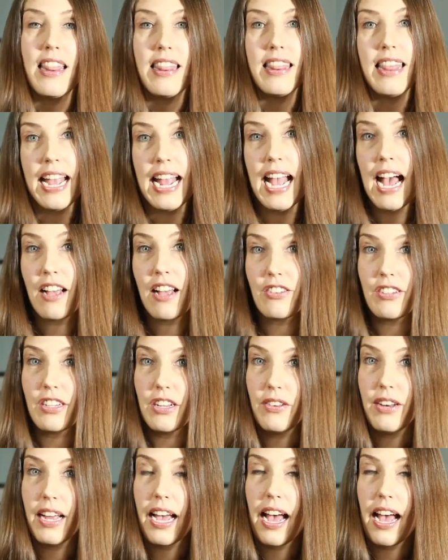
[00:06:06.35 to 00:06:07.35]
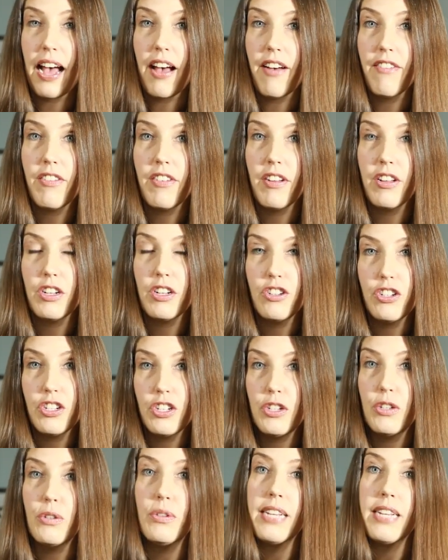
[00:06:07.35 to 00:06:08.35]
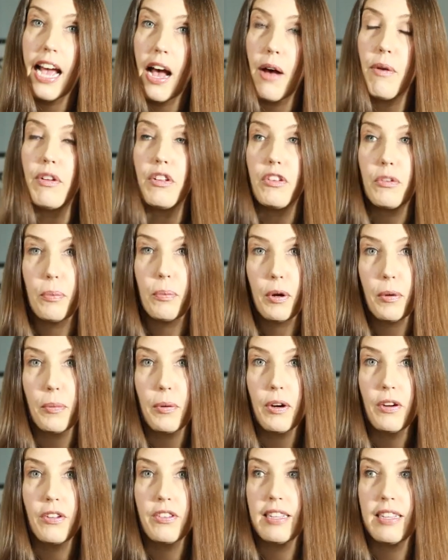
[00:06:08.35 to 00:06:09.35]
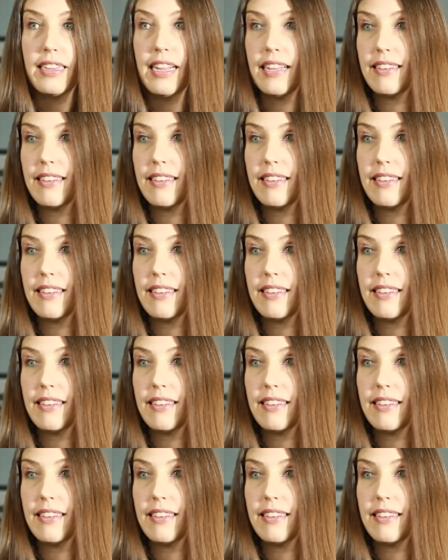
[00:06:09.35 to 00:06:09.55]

they ask you to have 2 towels per person.